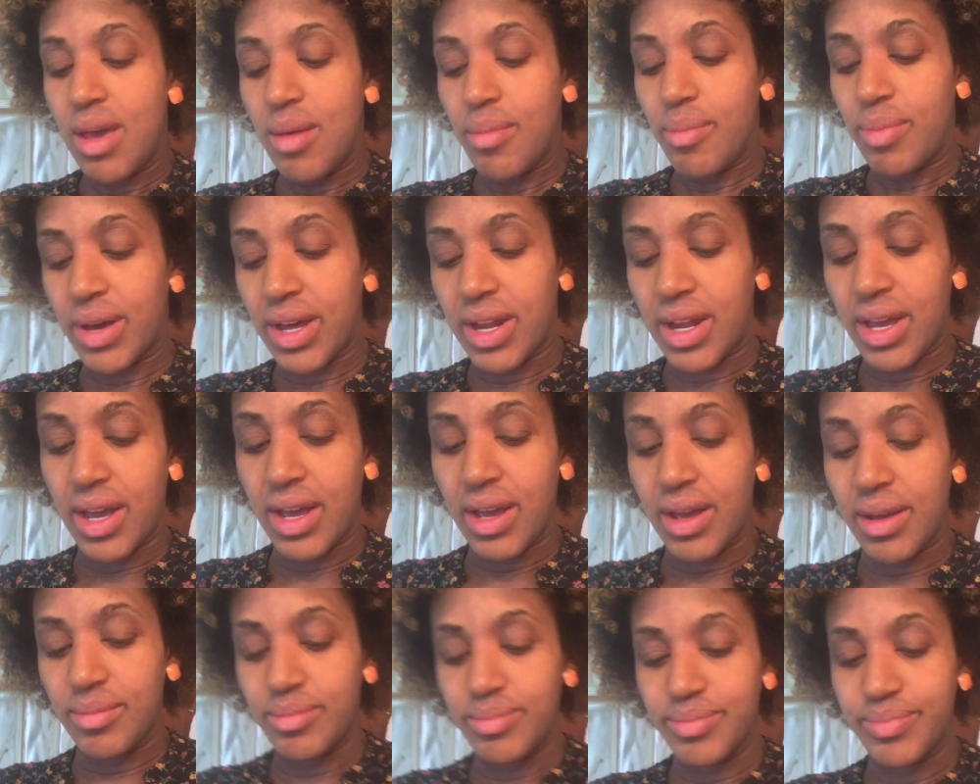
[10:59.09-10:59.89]
But
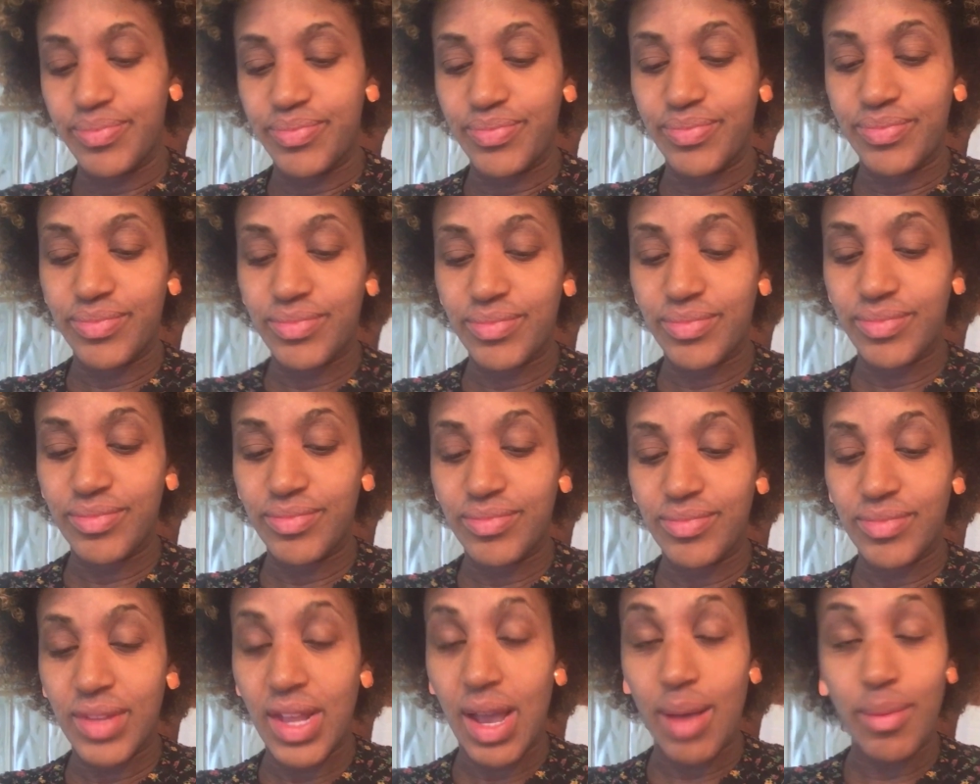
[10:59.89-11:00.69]
I'm
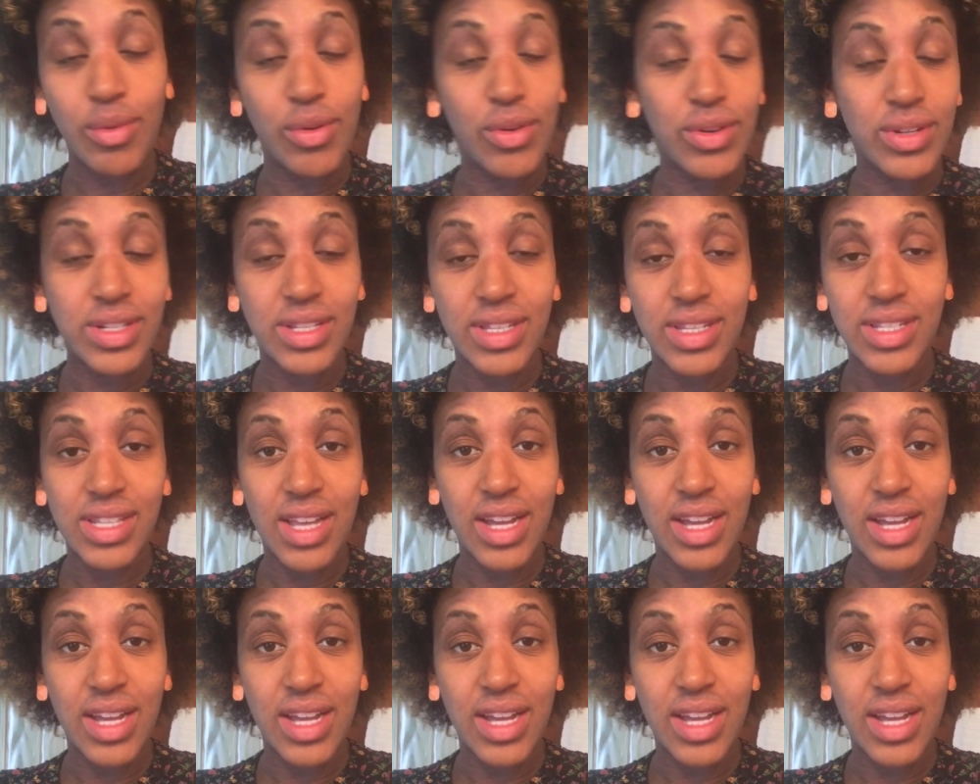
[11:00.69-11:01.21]
going to this